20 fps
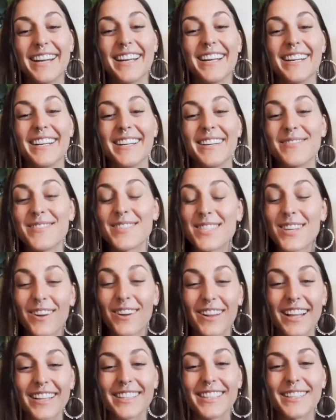And I'm so
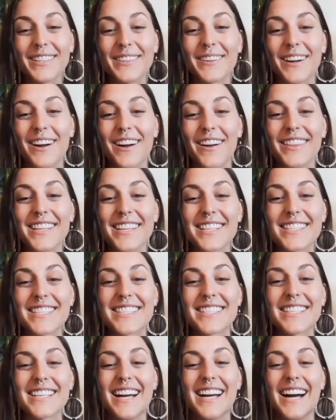glad that you're on
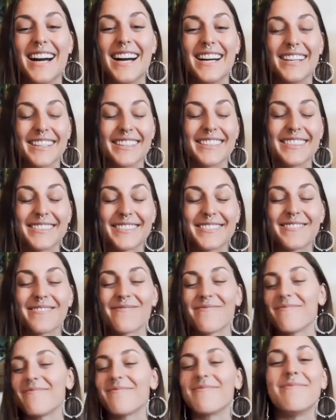this
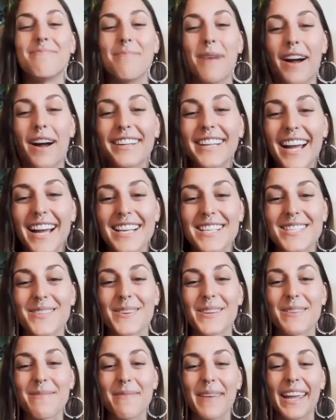podcast
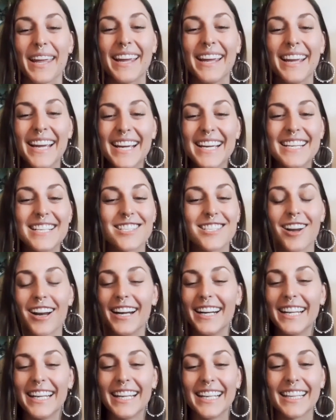with me. Is there
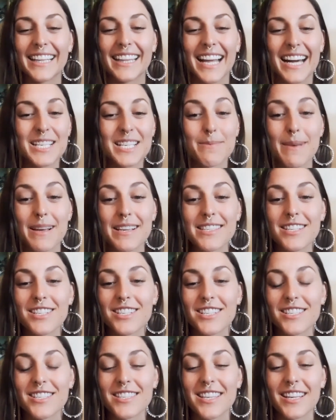any last
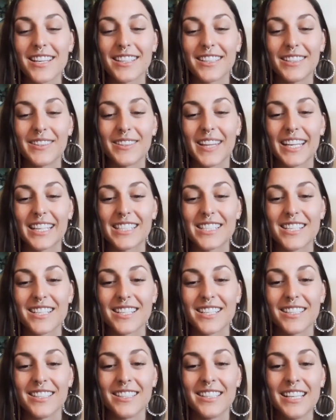messages that you'd like
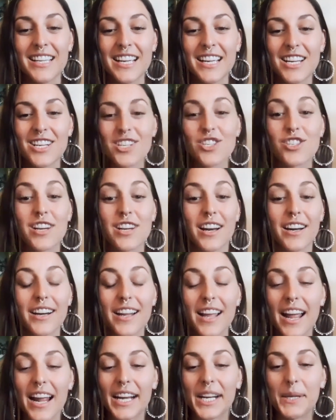to share
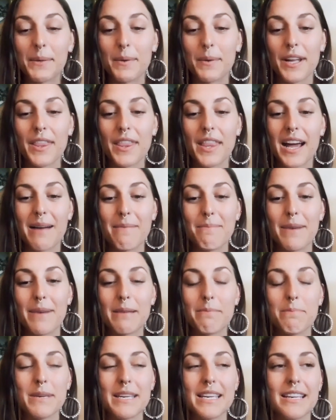to anyone that
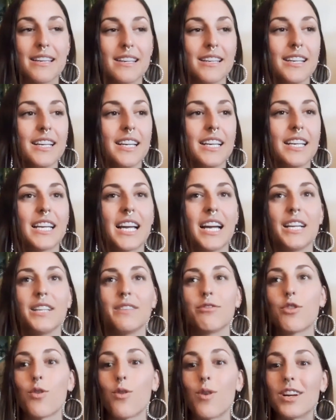might be kind
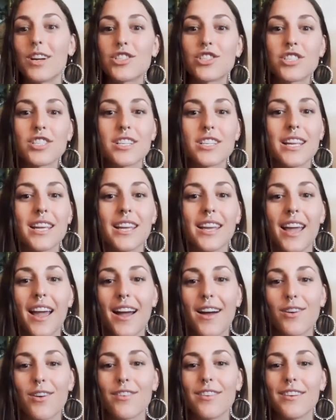of questioning
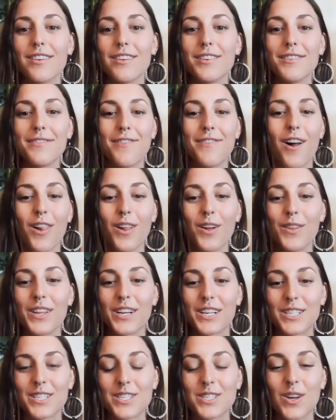how to follow
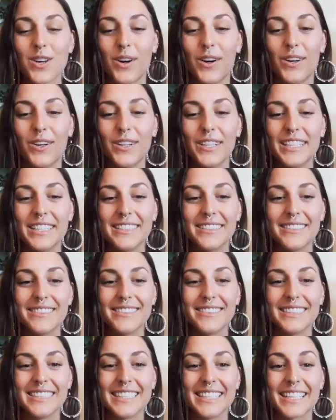their soul
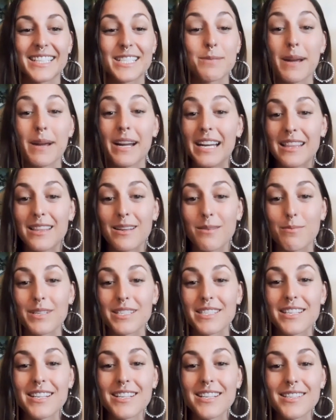and expanding their
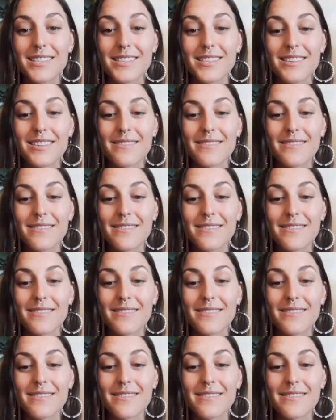business?